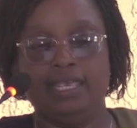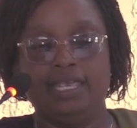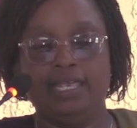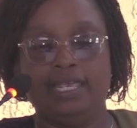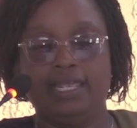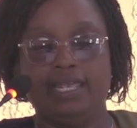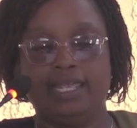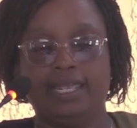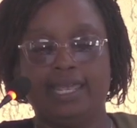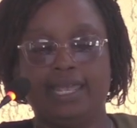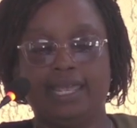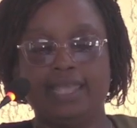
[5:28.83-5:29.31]

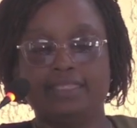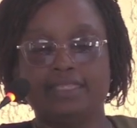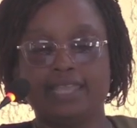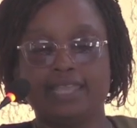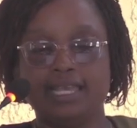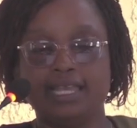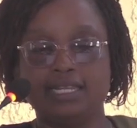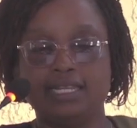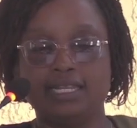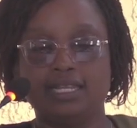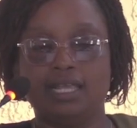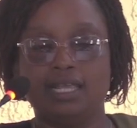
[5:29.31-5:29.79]
And
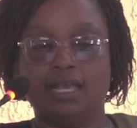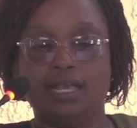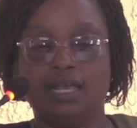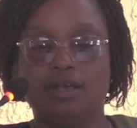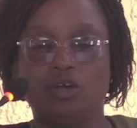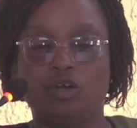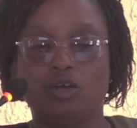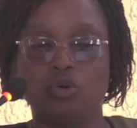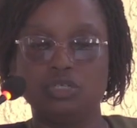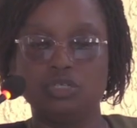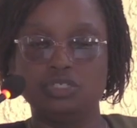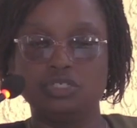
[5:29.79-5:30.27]
then
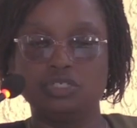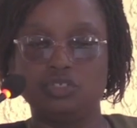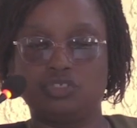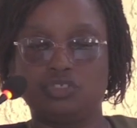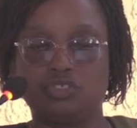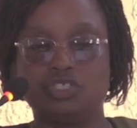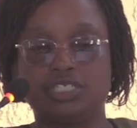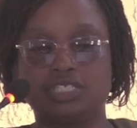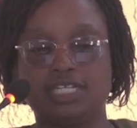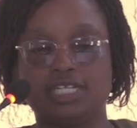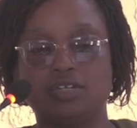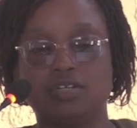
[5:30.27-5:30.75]
good
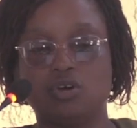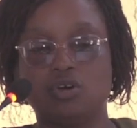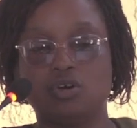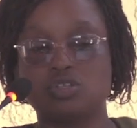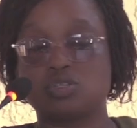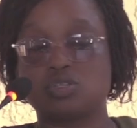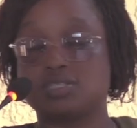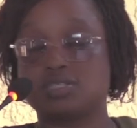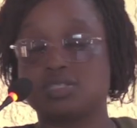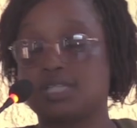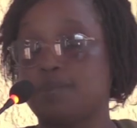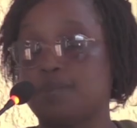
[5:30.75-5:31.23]
nutrition also
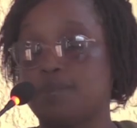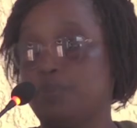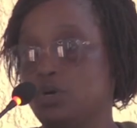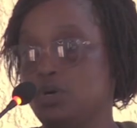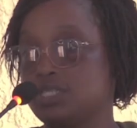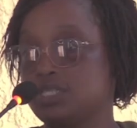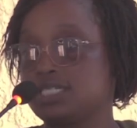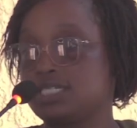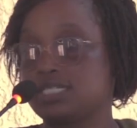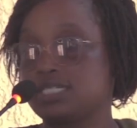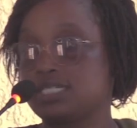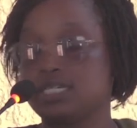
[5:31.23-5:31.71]

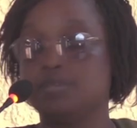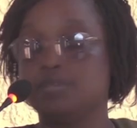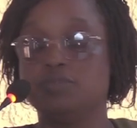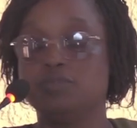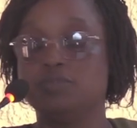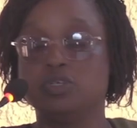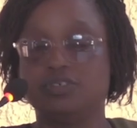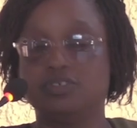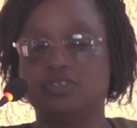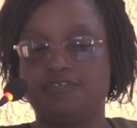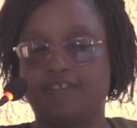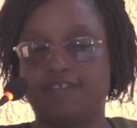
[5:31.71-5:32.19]
supports
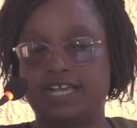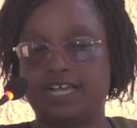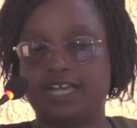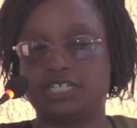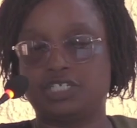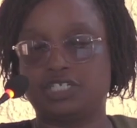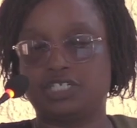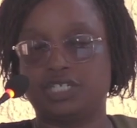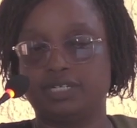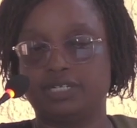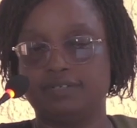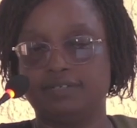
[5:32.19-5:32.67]
immune
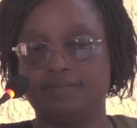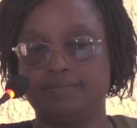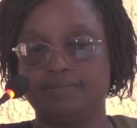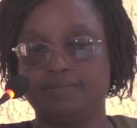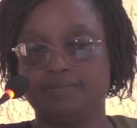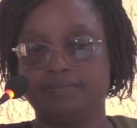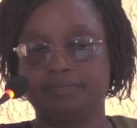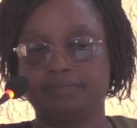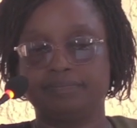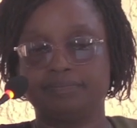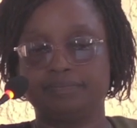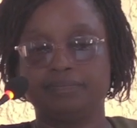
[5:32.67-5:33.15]
function.
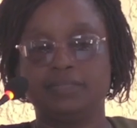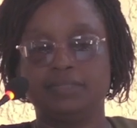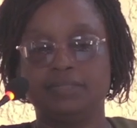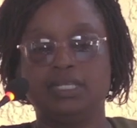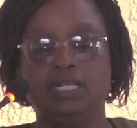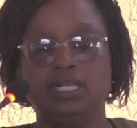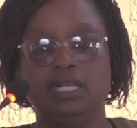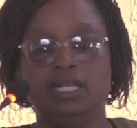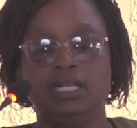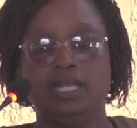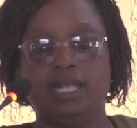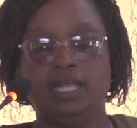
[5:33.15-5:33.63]

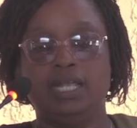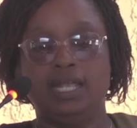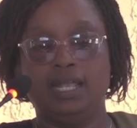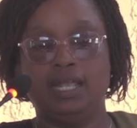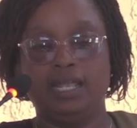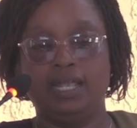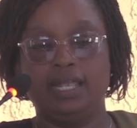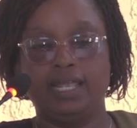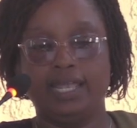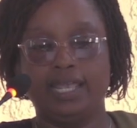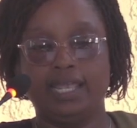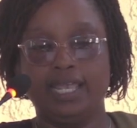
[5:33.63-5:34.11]

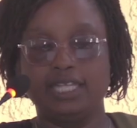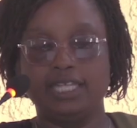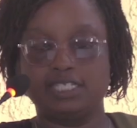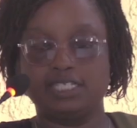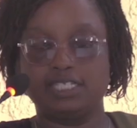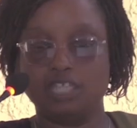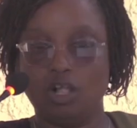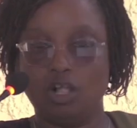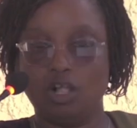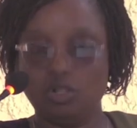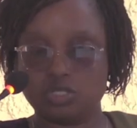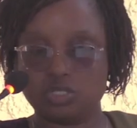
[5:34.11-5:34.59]
It
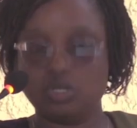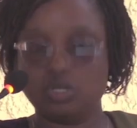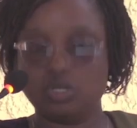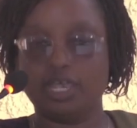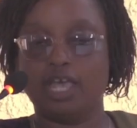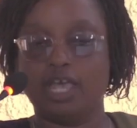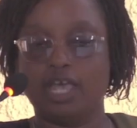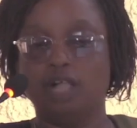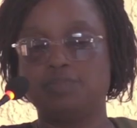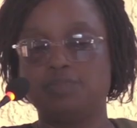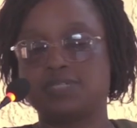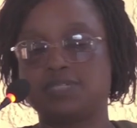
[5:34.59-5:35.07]
also
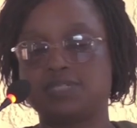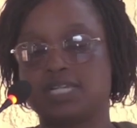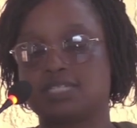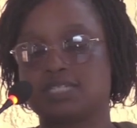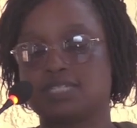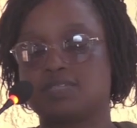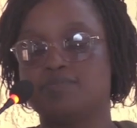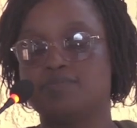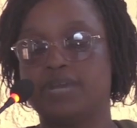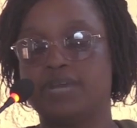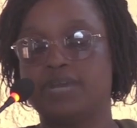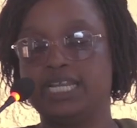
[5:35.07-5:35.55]
helps us
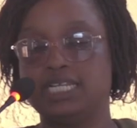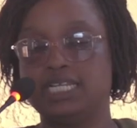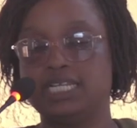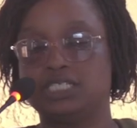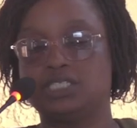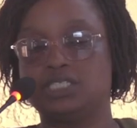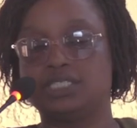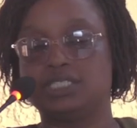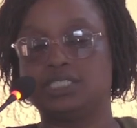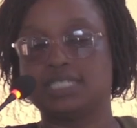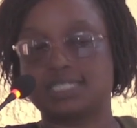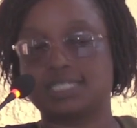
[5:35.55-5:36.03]
manage
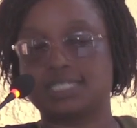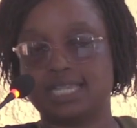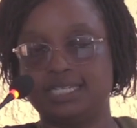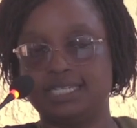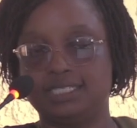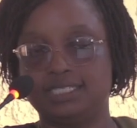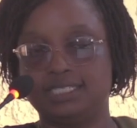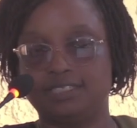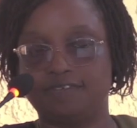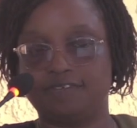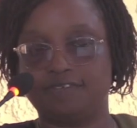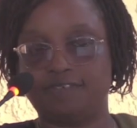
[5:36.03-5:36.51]
the side
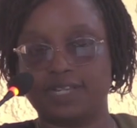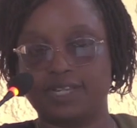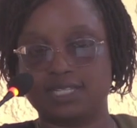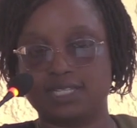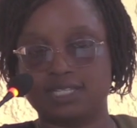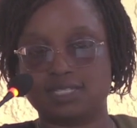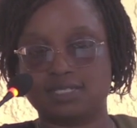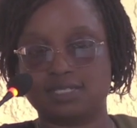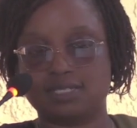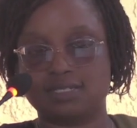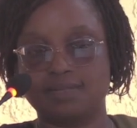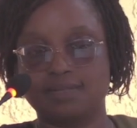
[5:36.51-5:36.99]
effects.
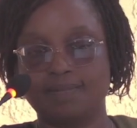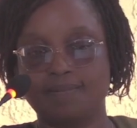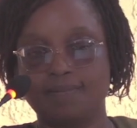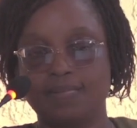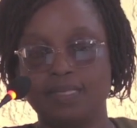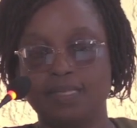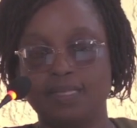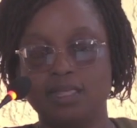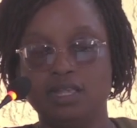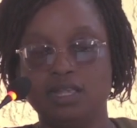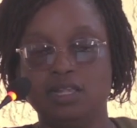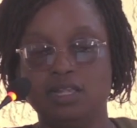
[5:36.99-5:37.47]

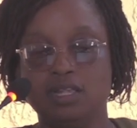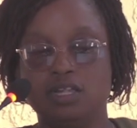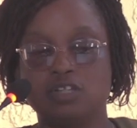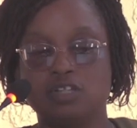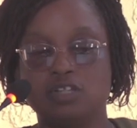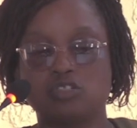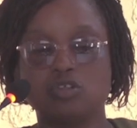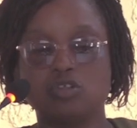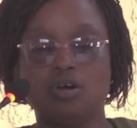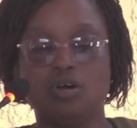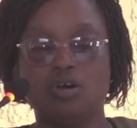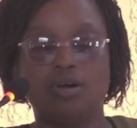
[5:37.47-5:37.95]

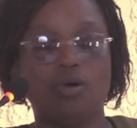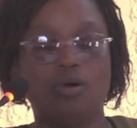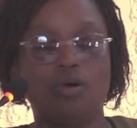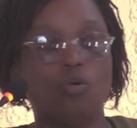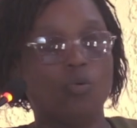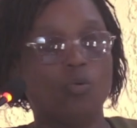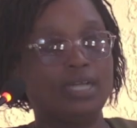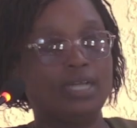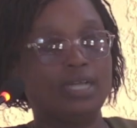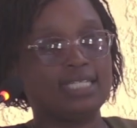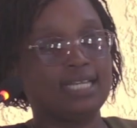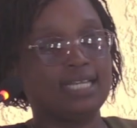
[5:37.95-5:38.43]
So,
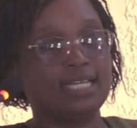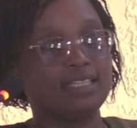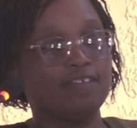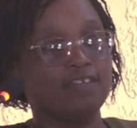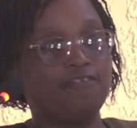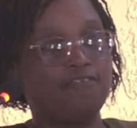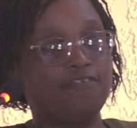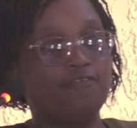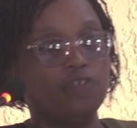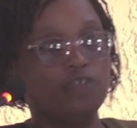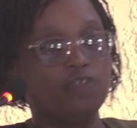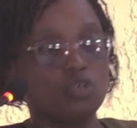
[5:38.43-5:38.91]
what are the
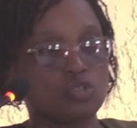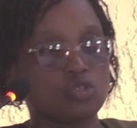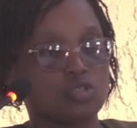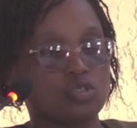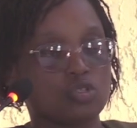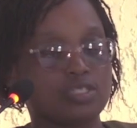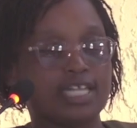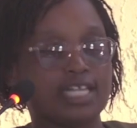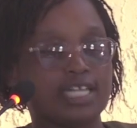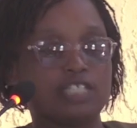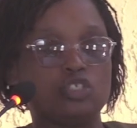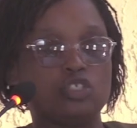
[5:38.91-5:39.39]
foods
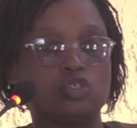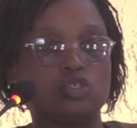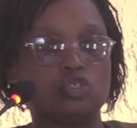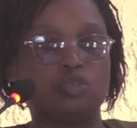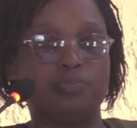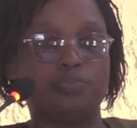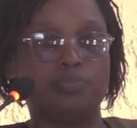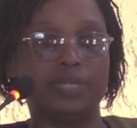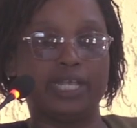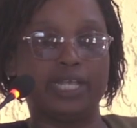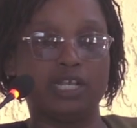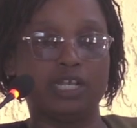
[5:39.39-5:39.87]
that should
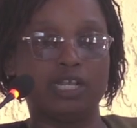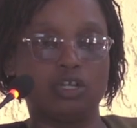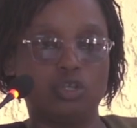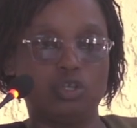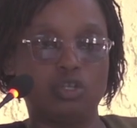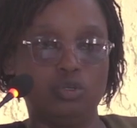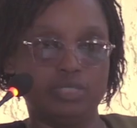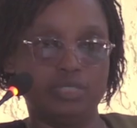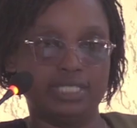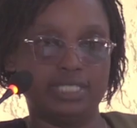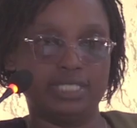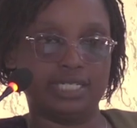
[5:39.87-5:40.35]
be
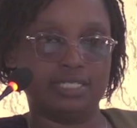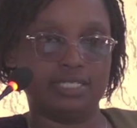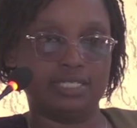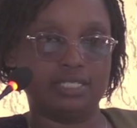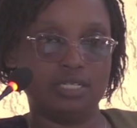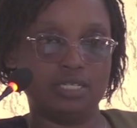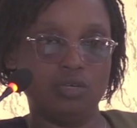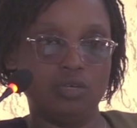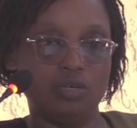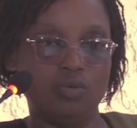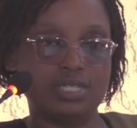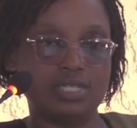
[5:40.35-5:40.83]
included
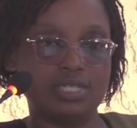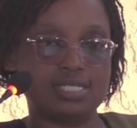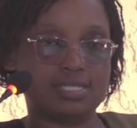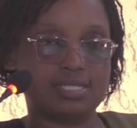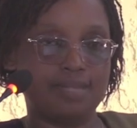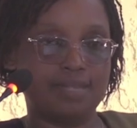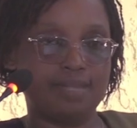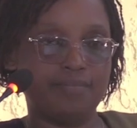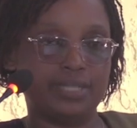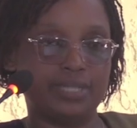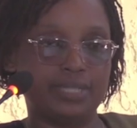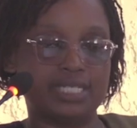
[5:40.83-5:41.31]
when
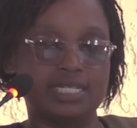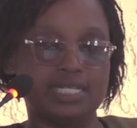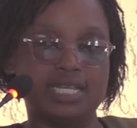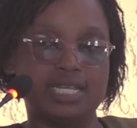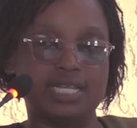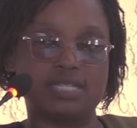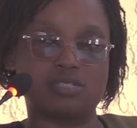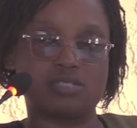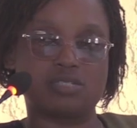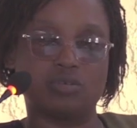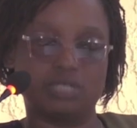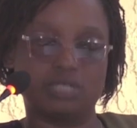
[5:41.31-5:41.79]
somebody has
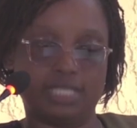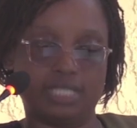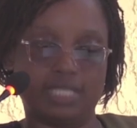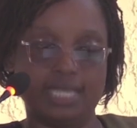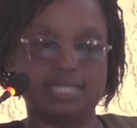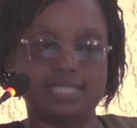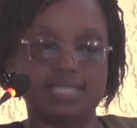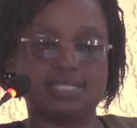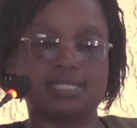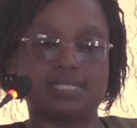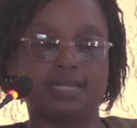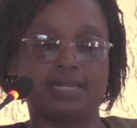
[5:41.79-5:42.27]
got cancer?